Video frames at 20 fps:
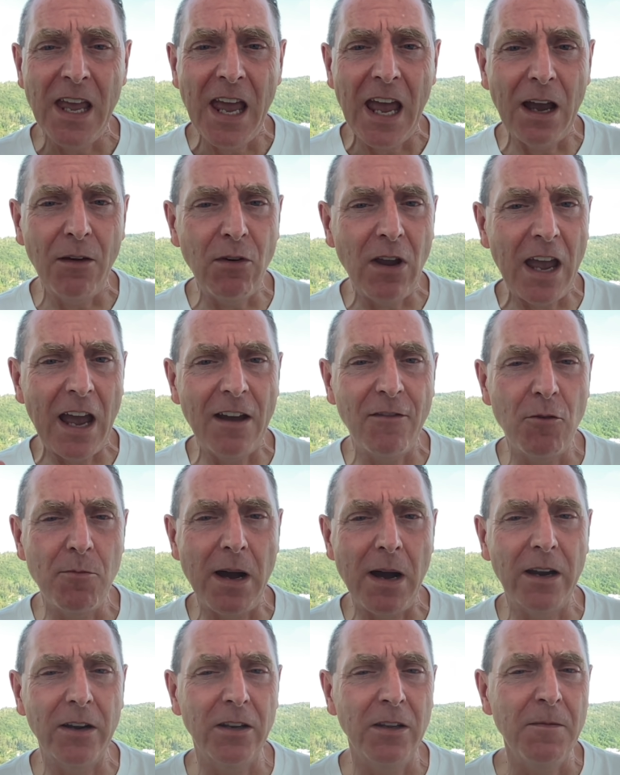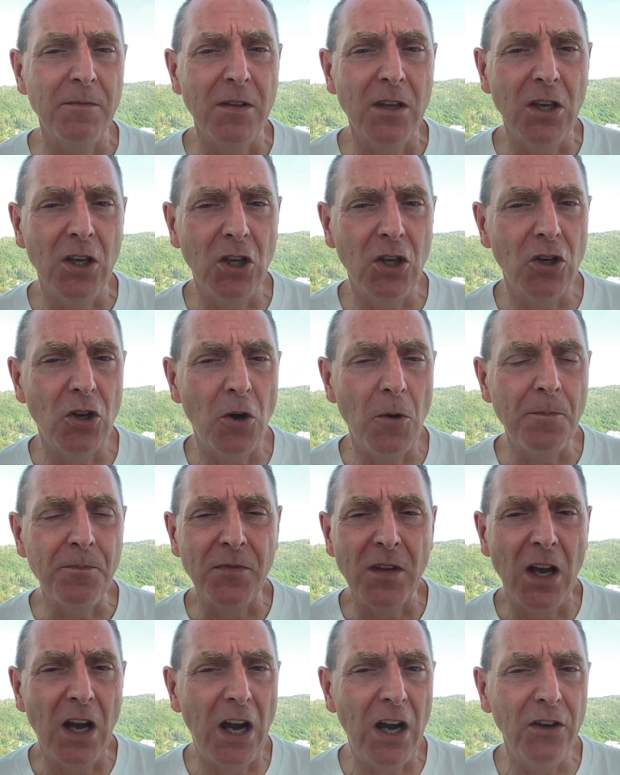And we have about, you know,
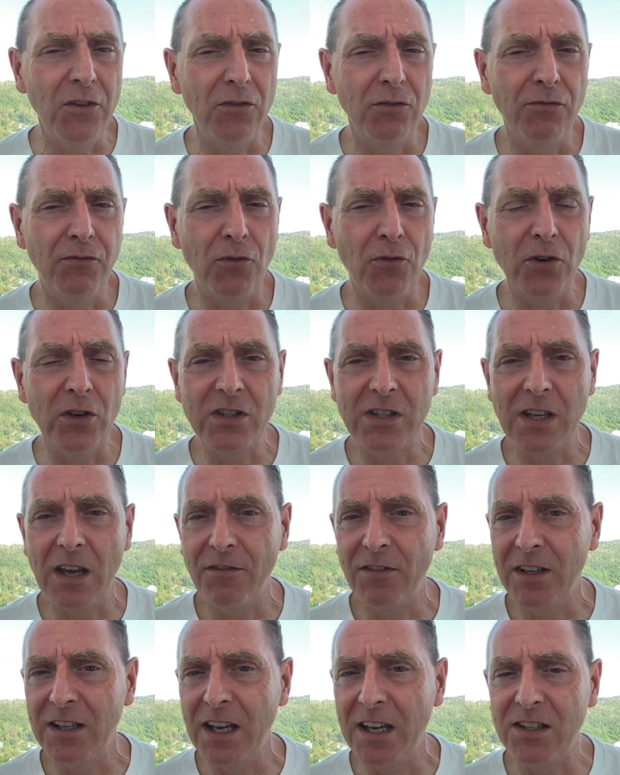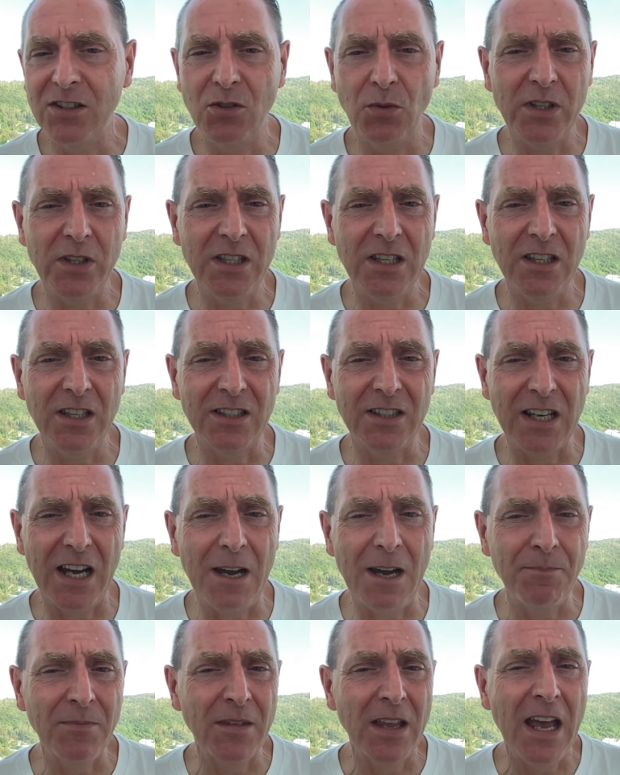147 days till we see the
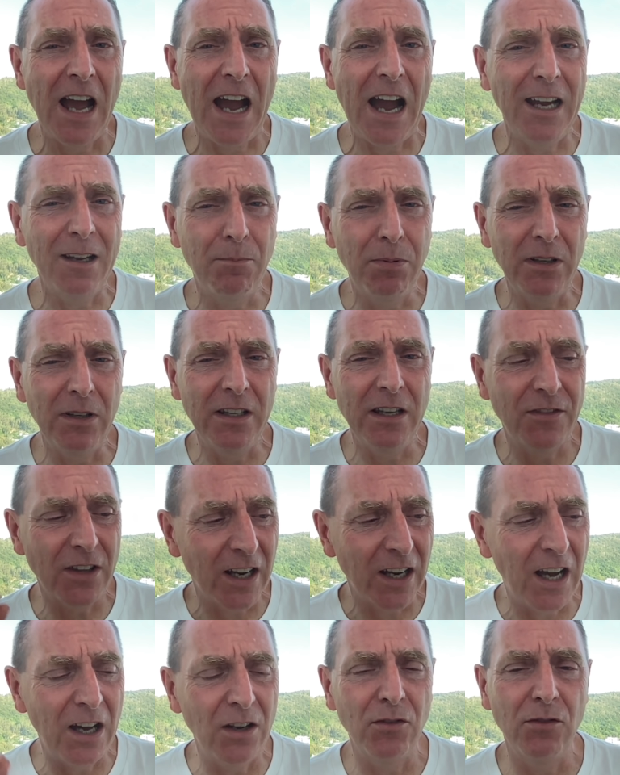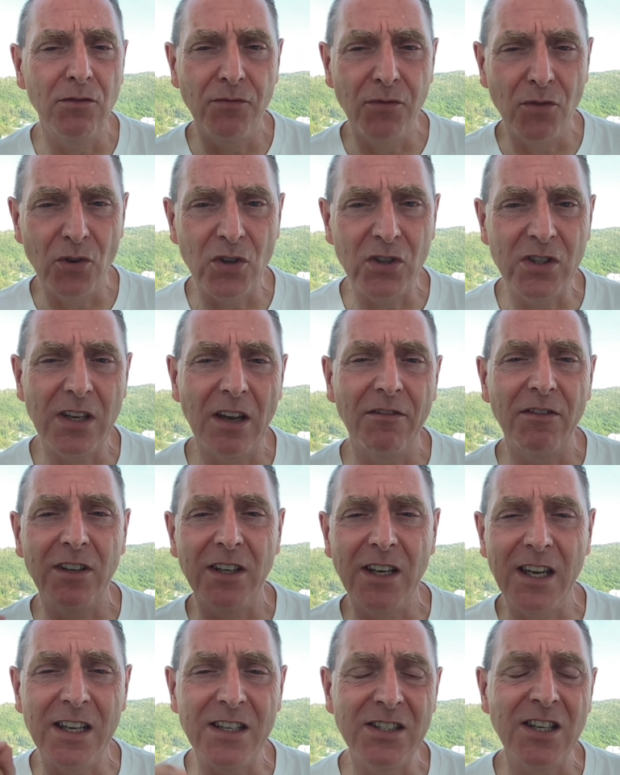top. I believe that 147
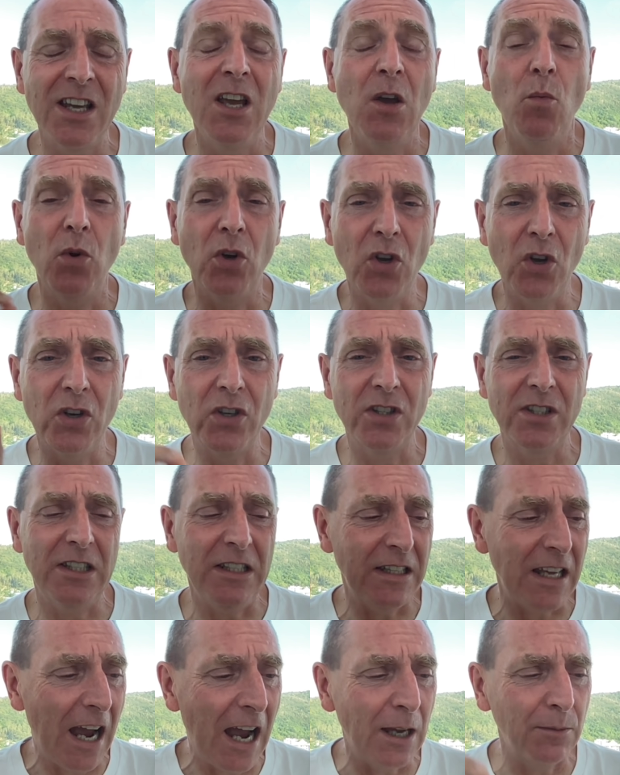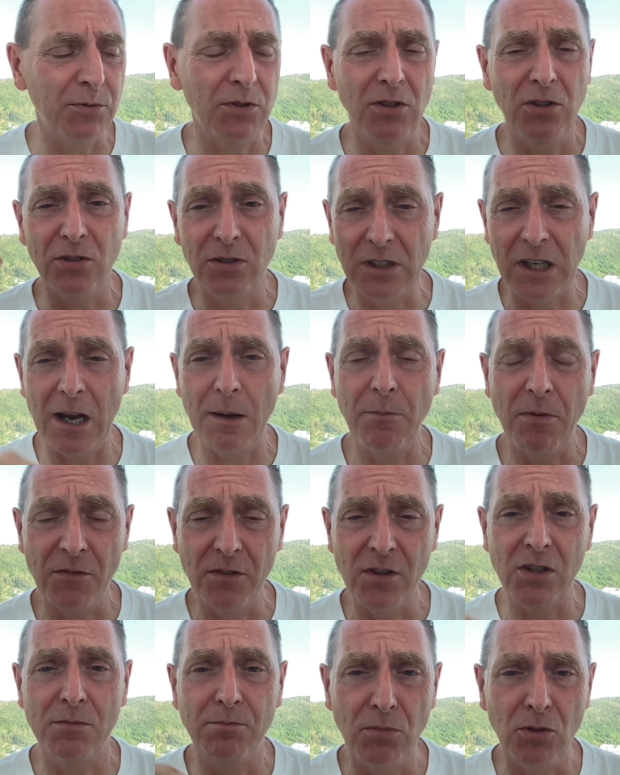days, we're going to see the absolute top of
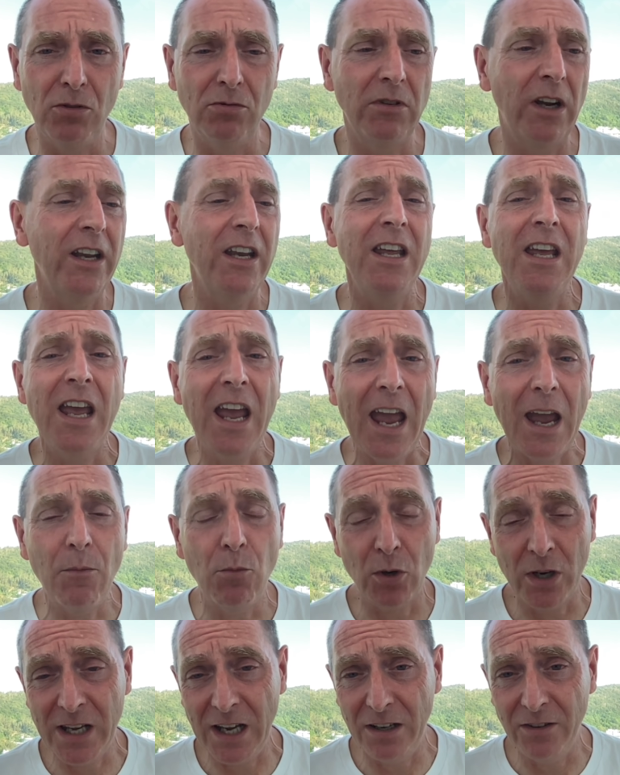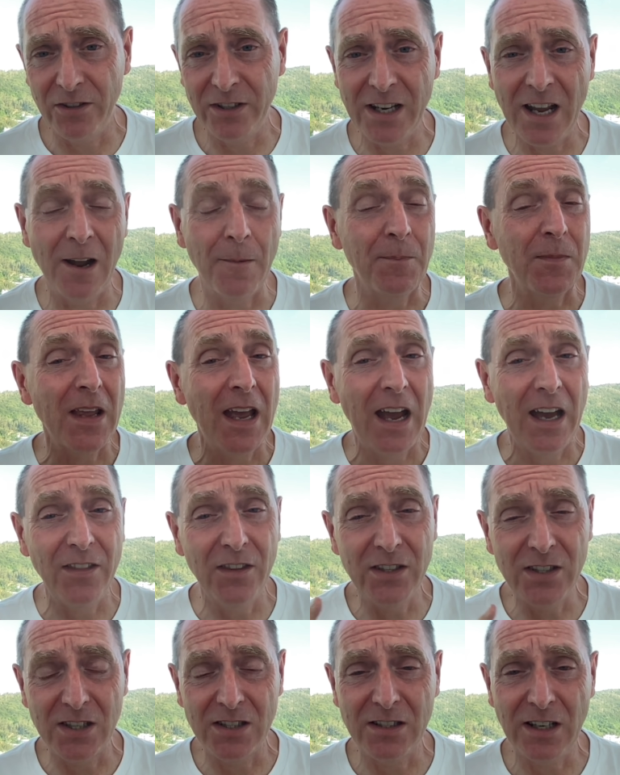this bull run, and we're counting down. And
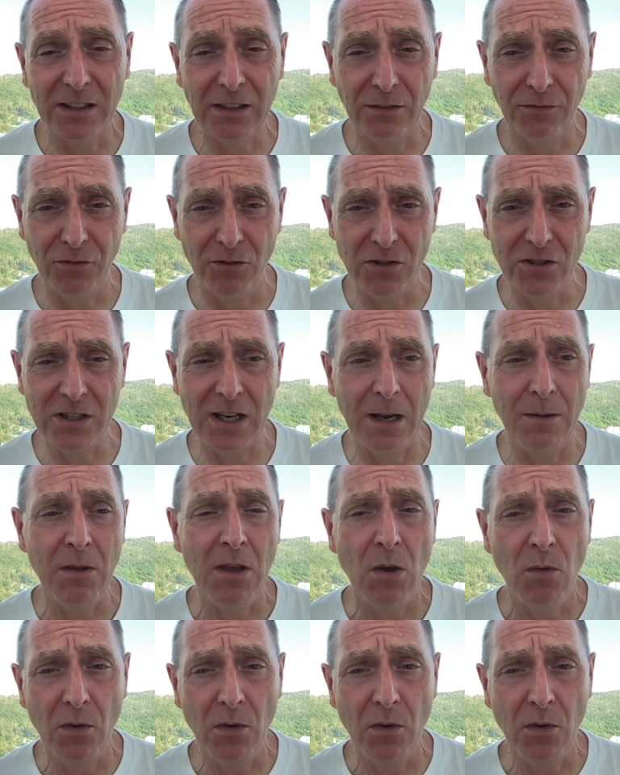this is not the first time.